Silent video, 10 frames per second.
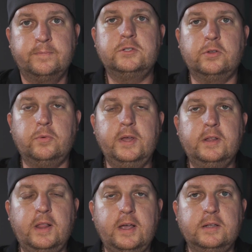So the way
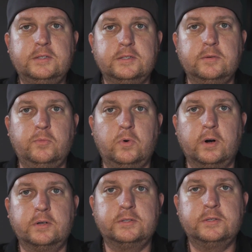the LAANC system
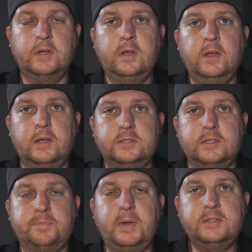works is
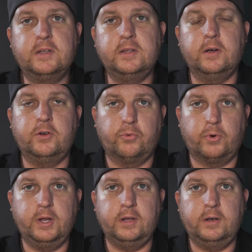it's basically a
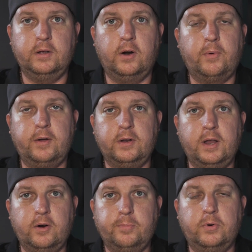grid around an
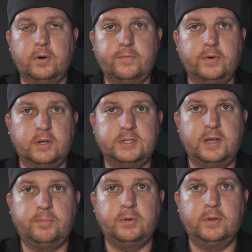airport, for
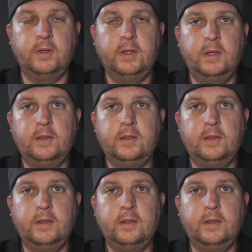example,